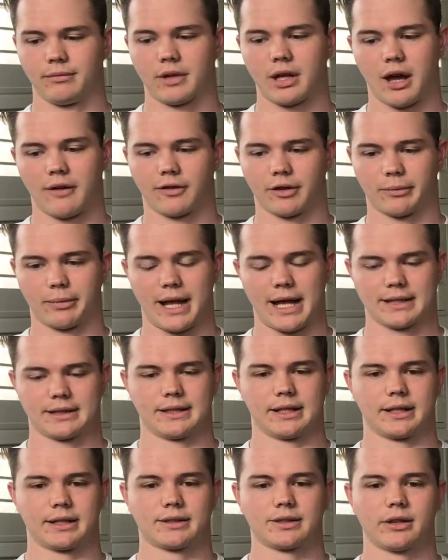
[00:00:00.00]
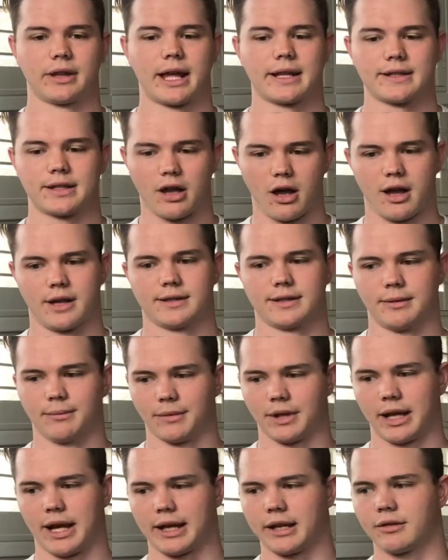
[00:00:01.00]
covered plastics, so that's
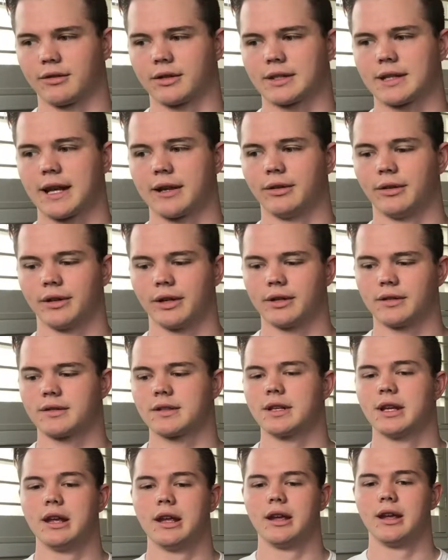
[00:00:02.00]
awesome that I can recycle those.